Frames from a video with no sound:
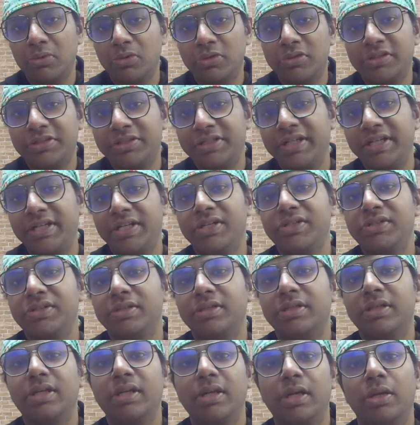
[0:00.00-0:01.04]
about
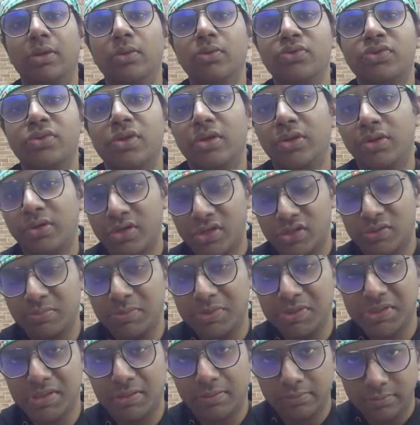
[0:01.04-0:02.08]
radiation induced
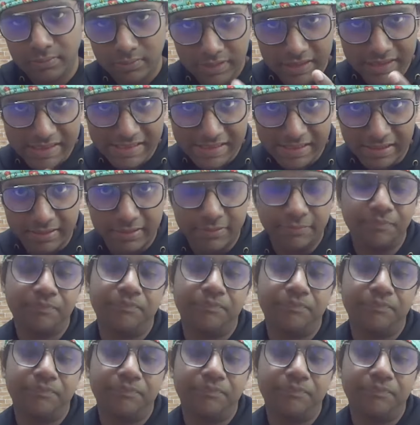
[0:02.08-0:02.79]
trismus. Let's start.